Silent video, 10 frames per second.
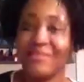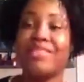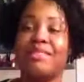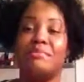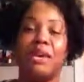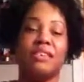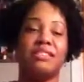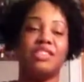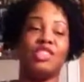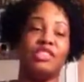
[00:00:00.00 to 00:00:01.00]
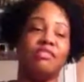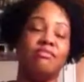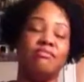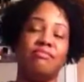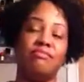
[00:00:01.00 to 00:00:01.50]
He paid
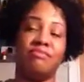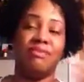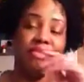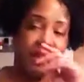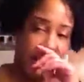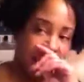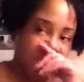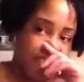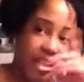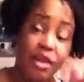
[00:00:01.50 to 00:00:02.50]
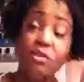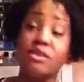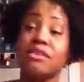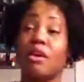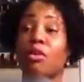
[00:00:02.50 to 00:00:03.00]
attention. And they don't
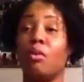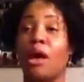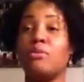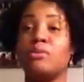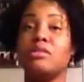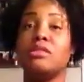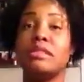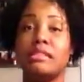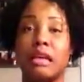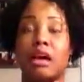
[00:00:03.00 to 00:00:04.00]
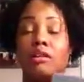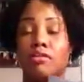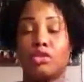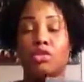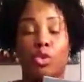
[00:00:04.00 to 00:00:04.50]
sell the white ones inside
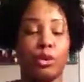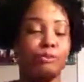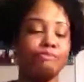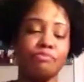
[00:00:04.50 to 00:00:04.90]
of the store.